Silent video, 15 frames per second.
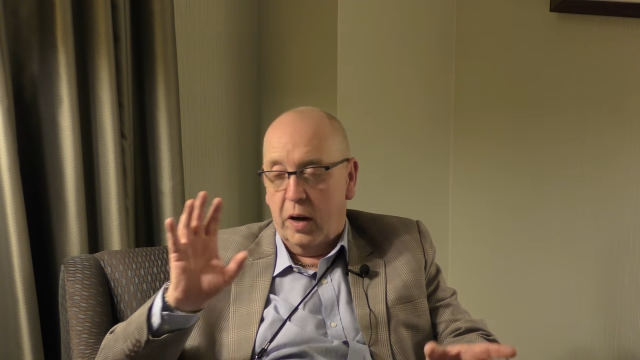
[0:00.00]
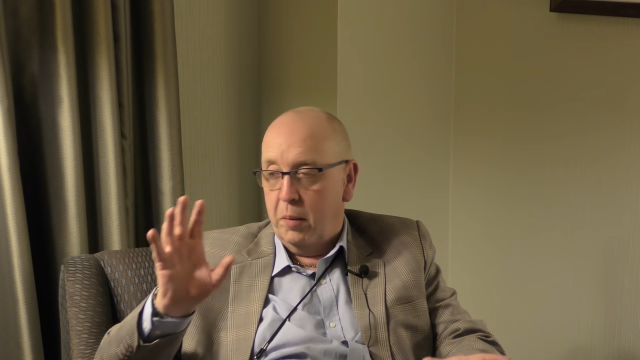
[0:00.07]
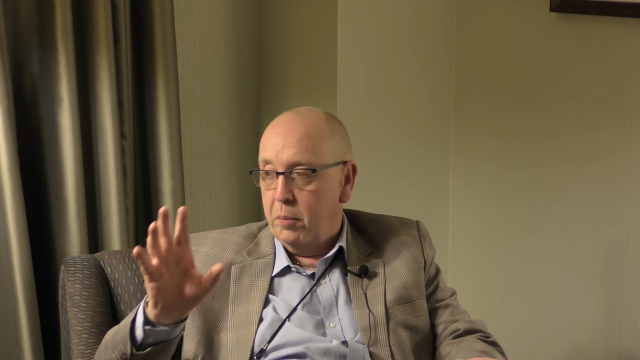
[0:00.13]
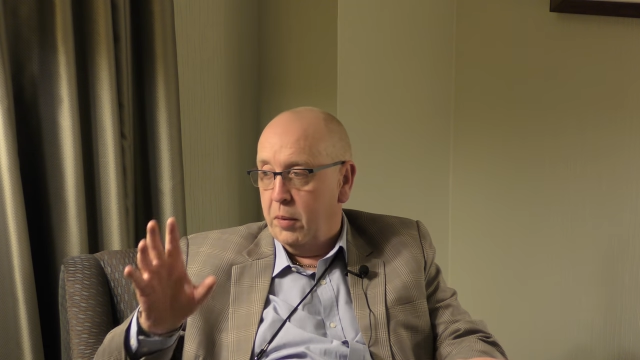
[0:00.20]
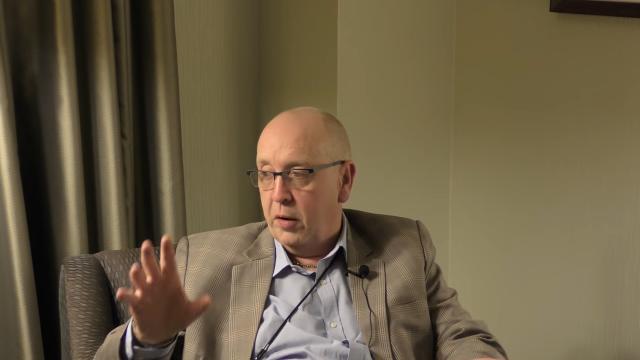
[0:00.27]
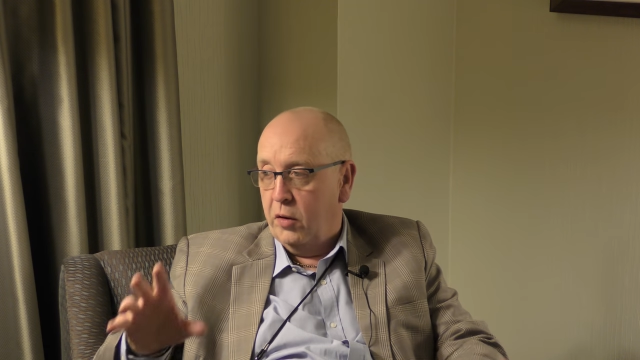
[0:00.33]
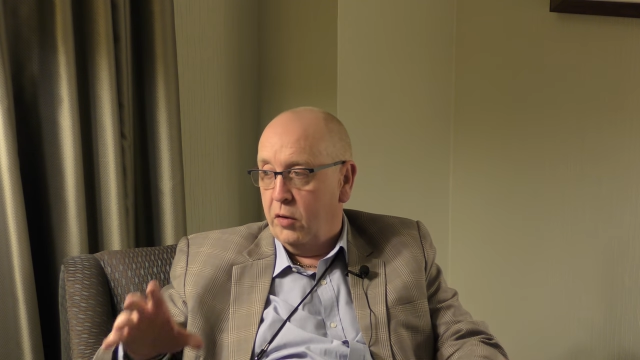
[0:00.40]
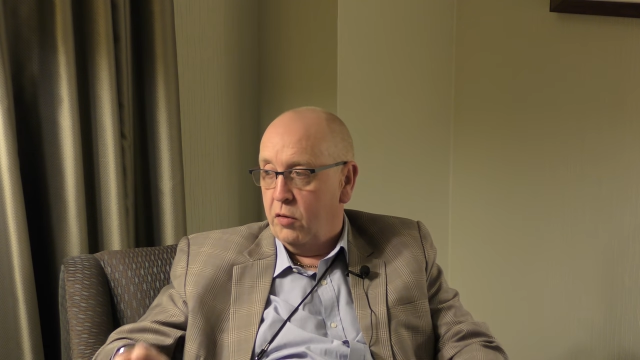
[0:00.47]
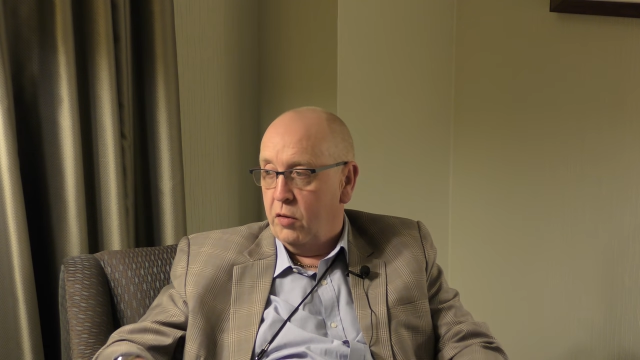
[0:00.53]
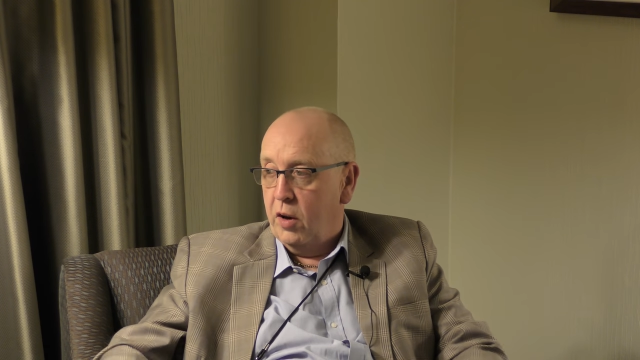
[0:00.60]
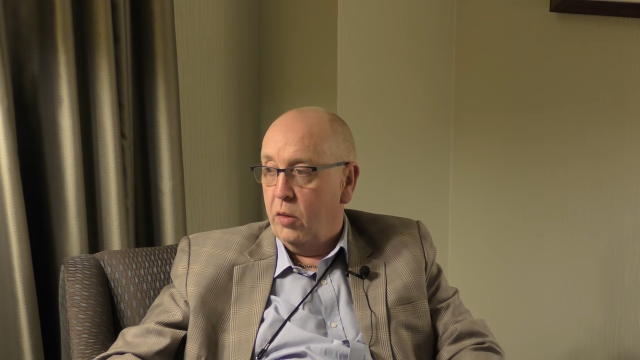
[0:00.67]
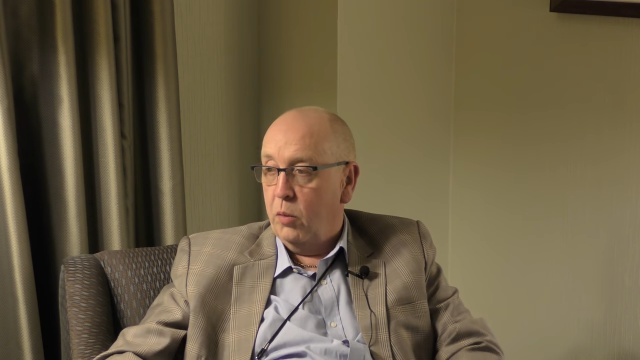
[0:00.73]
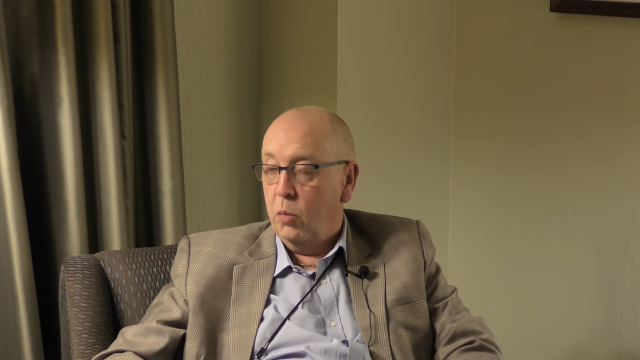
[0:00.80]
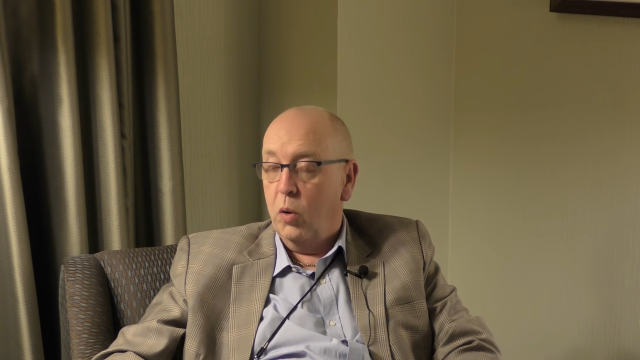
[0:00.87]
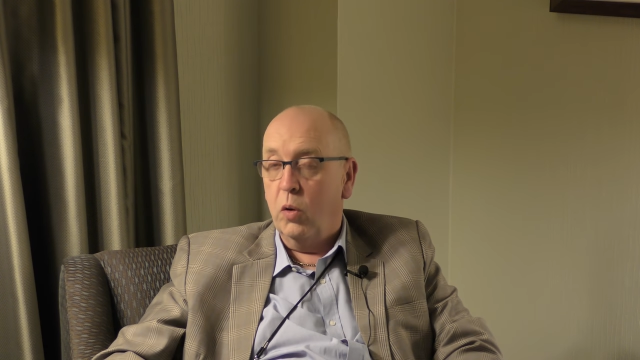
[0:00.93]
companies
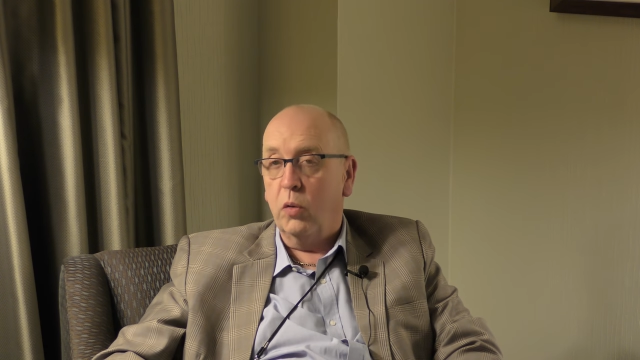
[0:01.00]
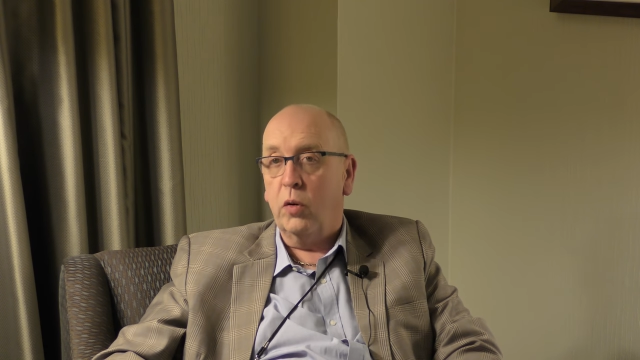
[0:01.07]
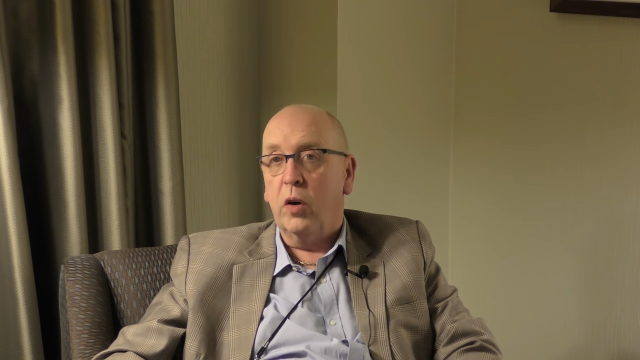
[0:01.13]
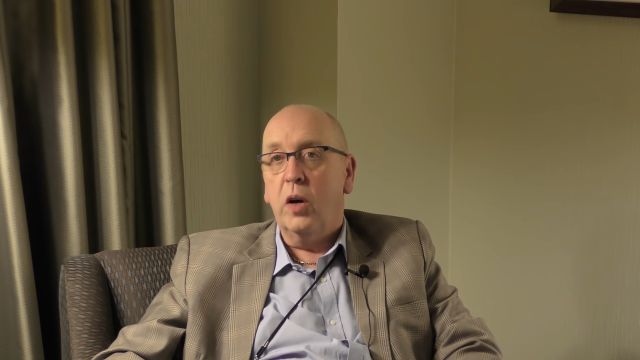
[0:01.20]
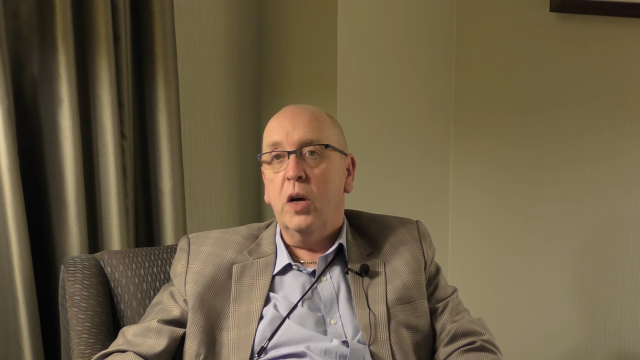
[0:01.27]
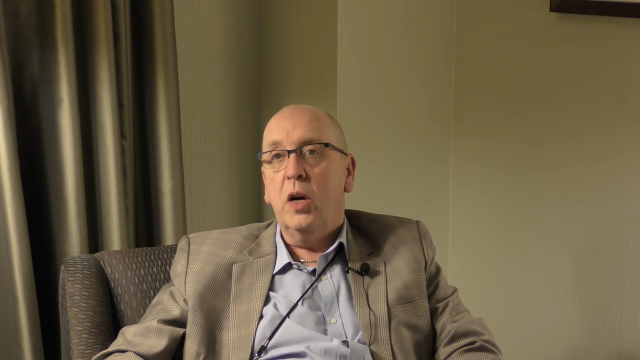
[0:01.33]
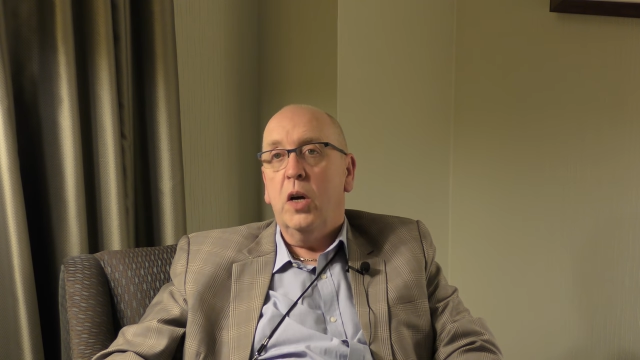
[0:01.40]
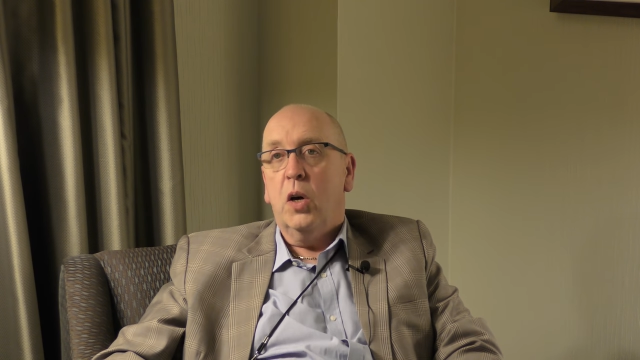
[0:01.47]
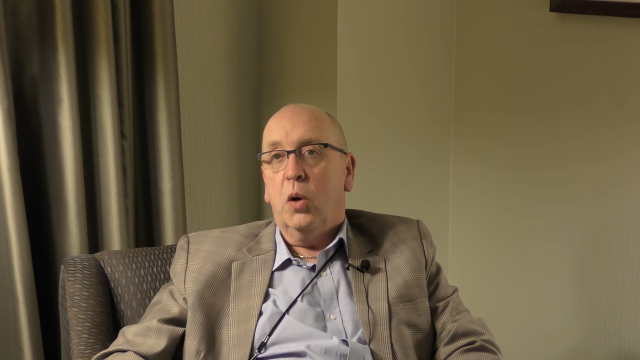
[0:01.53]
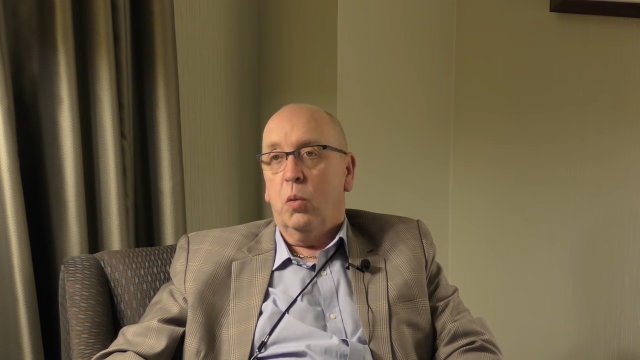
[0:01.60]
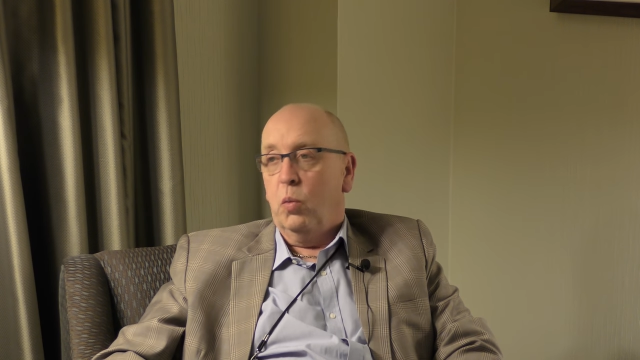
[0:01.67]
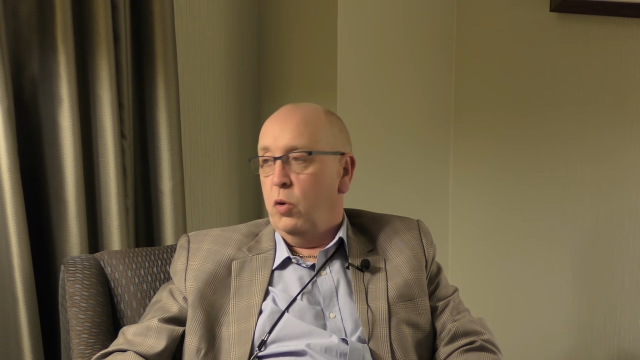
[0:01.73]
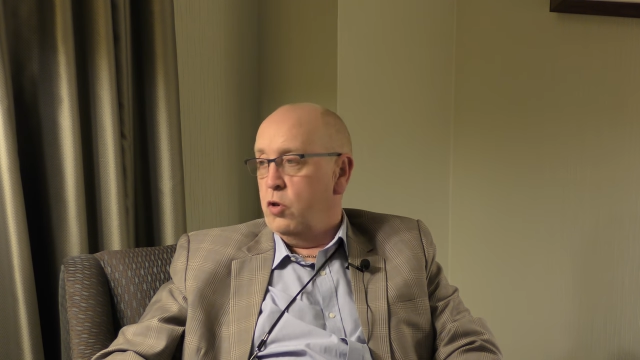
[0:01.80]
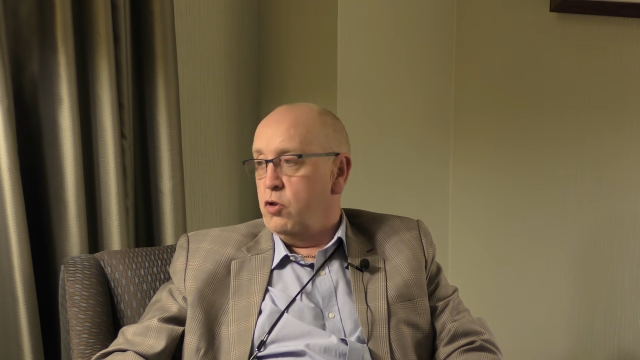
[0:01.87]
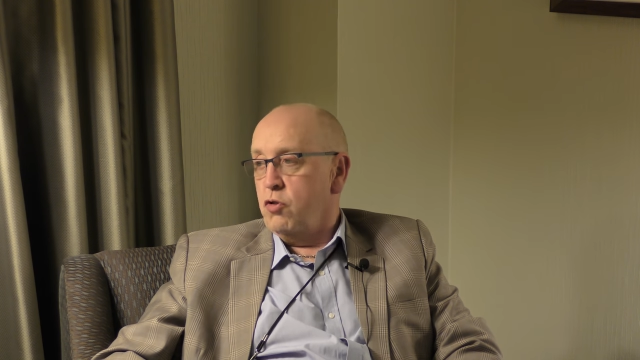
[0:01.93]
around the world
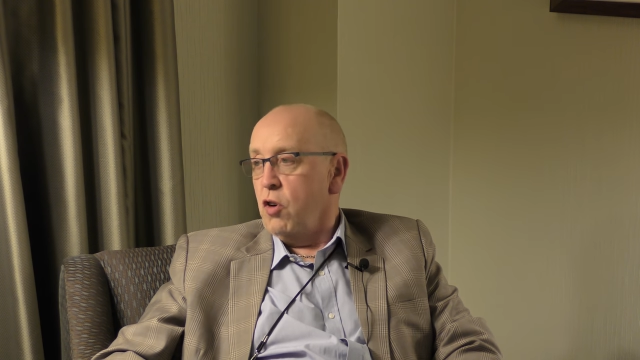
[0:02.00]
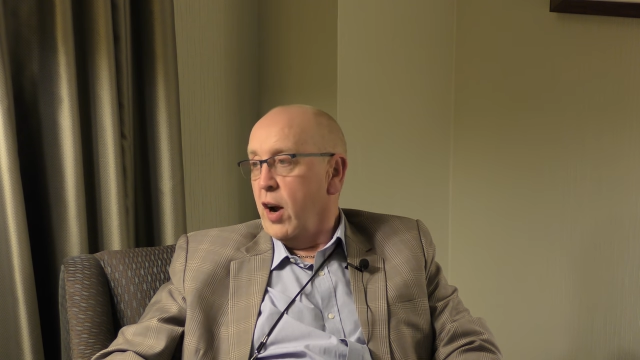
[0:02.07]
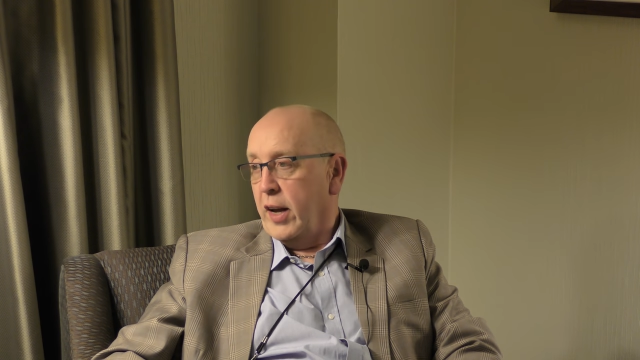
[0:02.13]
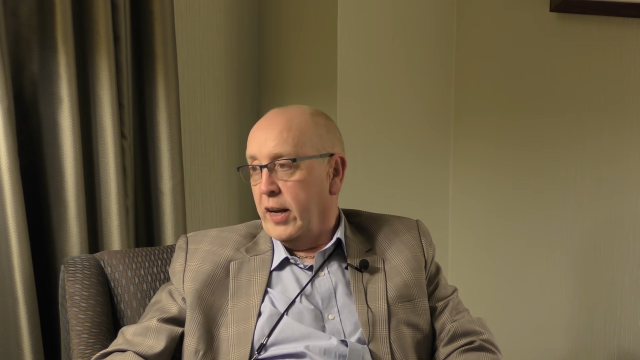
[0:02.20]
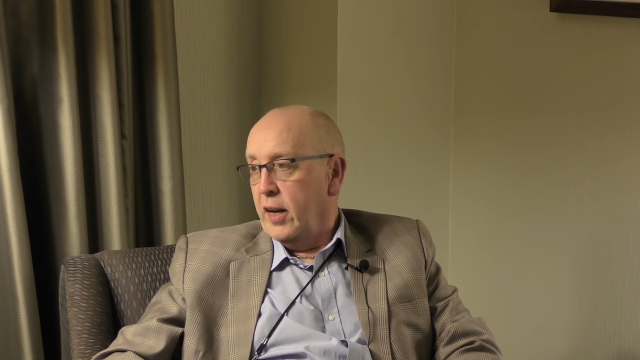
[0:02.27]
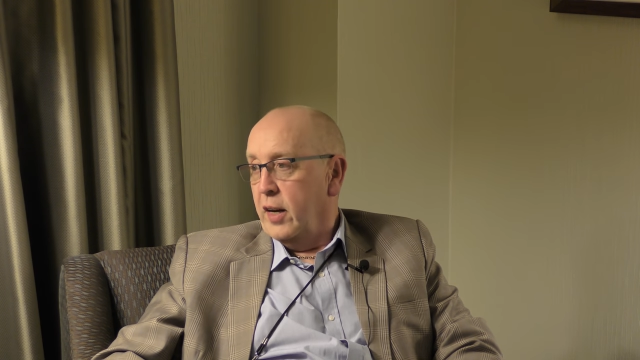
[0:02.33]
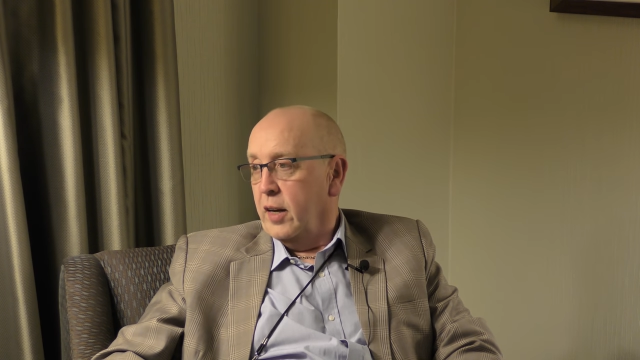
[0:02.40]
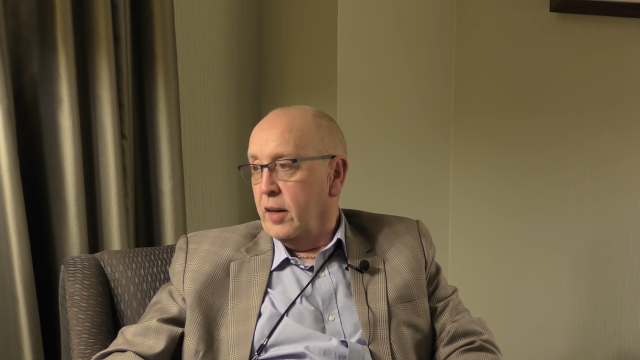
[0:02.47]
was great.